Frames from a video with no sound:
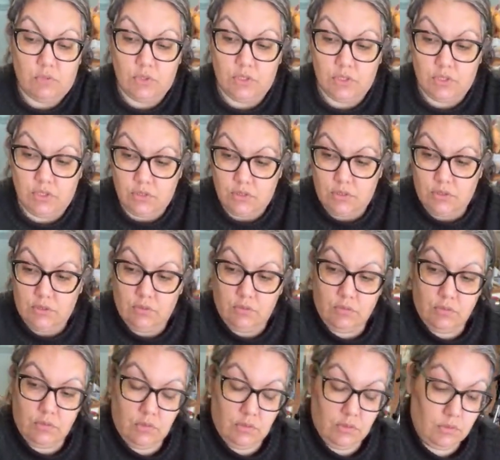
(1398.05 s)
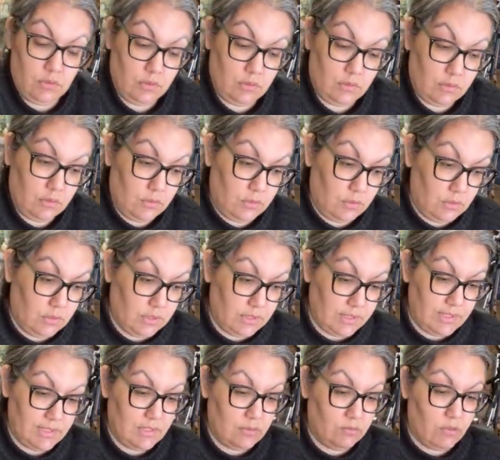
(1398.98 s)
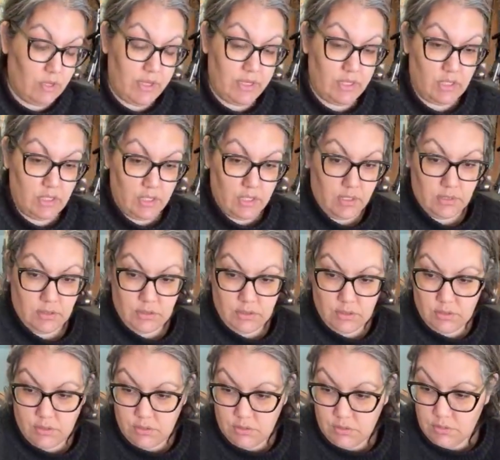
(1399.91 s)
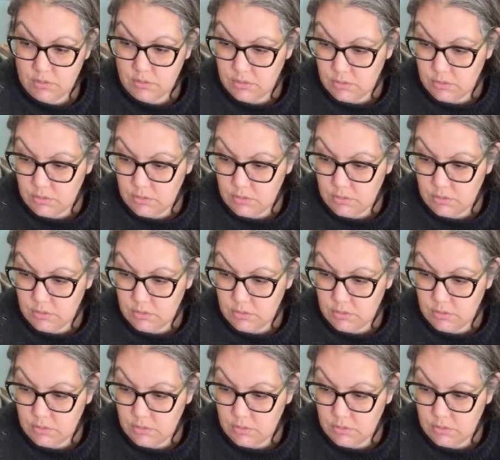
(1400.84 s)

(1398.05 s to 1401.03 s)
wood glue, because why not?